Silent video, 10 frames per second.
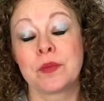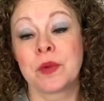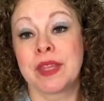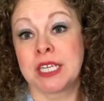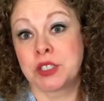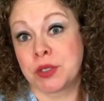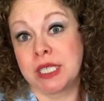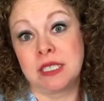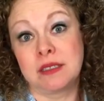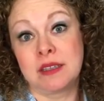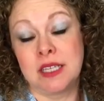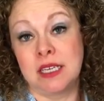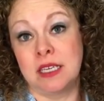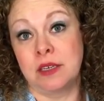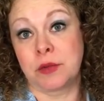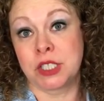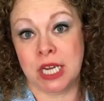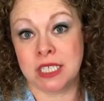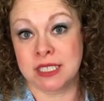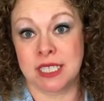when they treat the
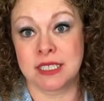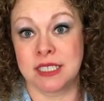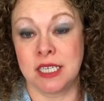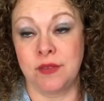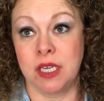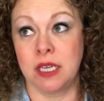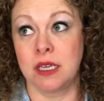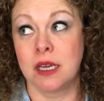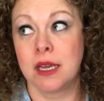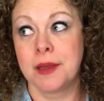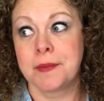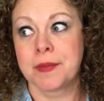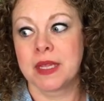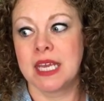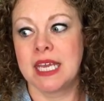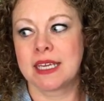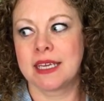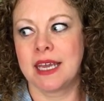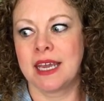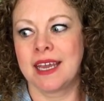rejection sensitivity, it
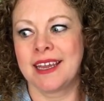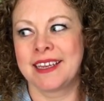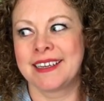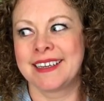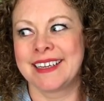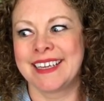can